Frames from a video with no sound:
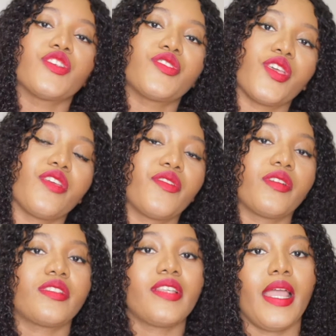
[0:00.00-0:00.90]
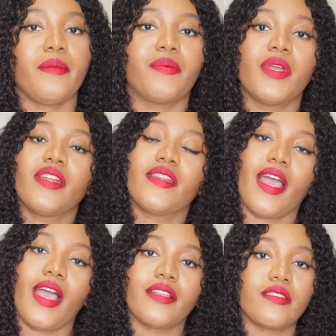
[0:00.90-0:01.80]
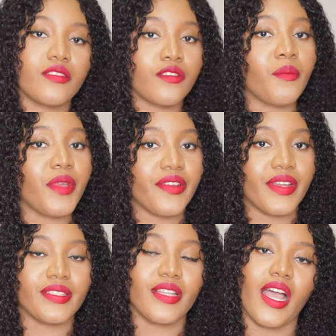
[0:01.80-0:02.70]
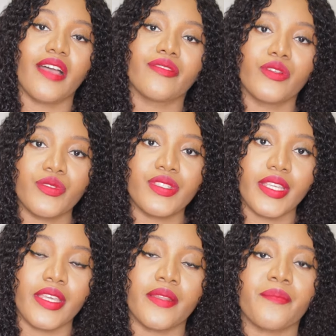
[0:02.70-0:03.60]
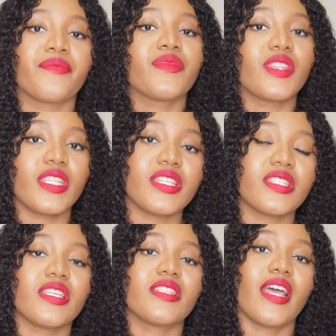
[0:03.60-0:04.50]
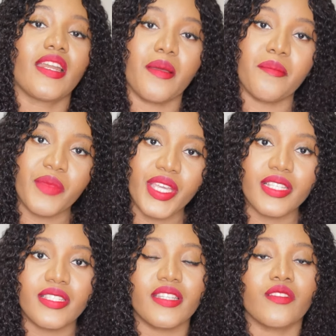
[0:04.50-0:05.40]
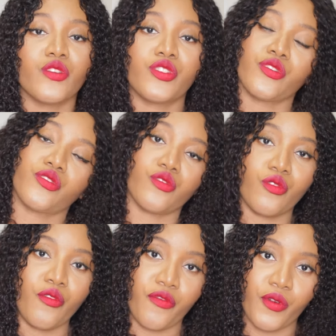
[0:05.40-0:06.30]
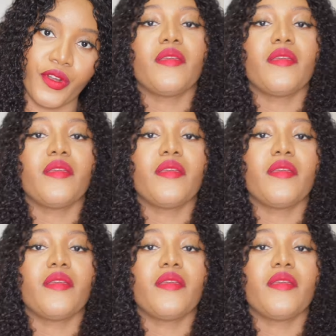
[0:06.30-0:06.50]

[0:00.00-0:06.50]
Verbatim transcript: So if you're the type that has some areas that have loose skin, this is an amazing lotion to go for.